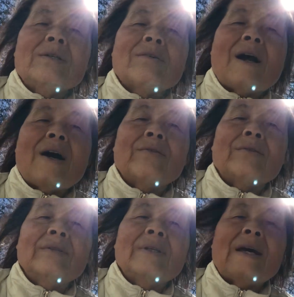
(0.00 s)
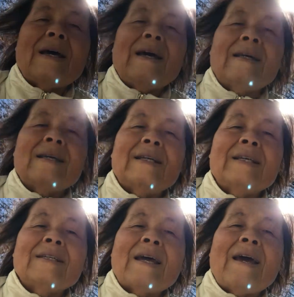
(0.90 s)
crown and in
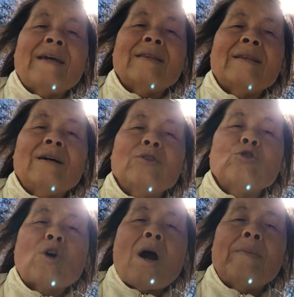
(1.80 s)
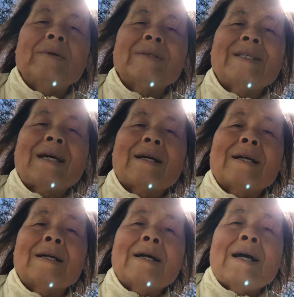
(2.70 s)
his hand the sharp
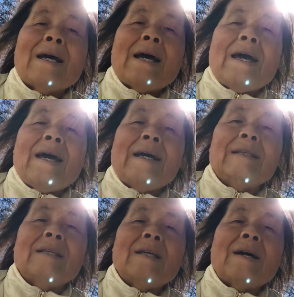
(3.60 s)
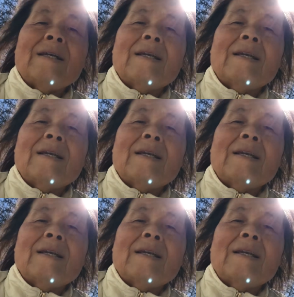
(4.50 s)
sickle and the